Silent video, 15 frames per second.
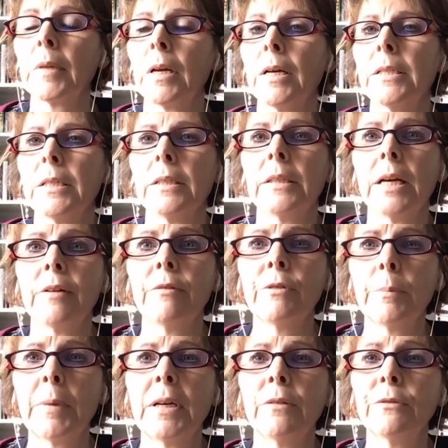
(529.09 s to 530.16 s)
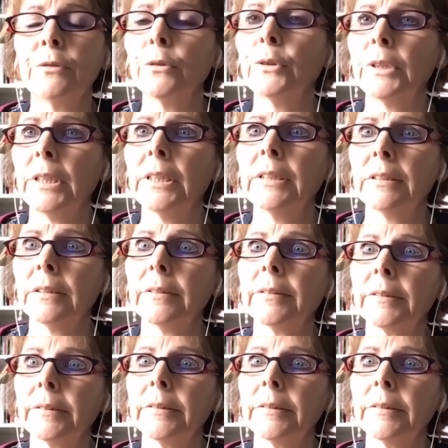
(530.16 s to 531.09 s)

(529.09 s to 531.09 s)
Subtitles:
I did that for about 4 years.